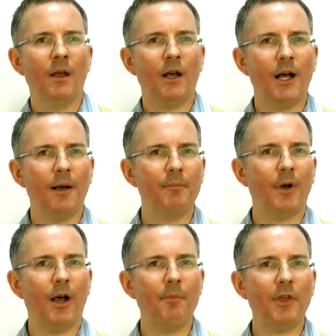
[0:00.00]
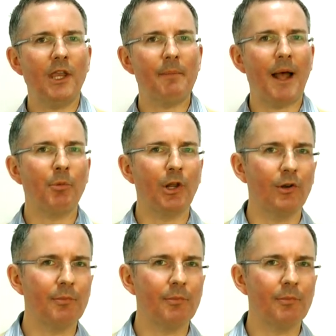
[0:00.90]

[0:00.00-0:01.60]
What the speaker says: I'm thinking about putting on